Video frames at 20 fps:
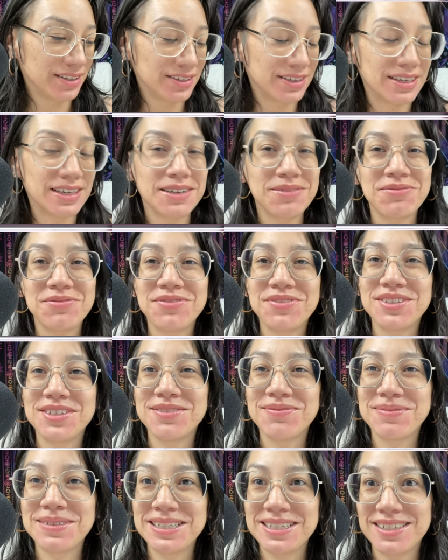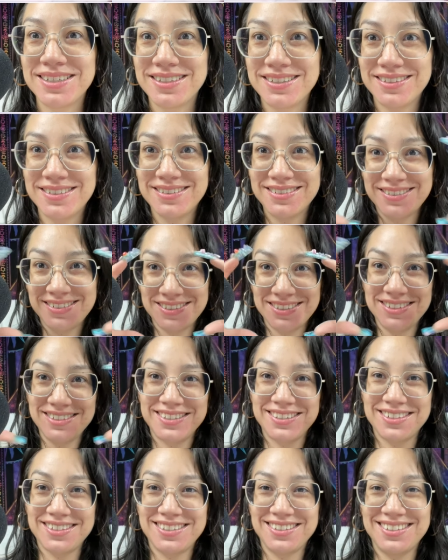I'm filming
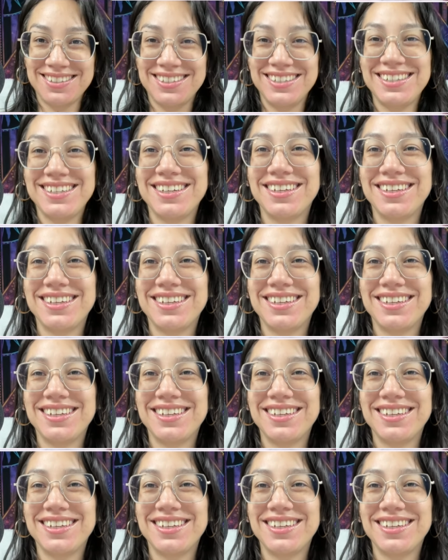horizontally,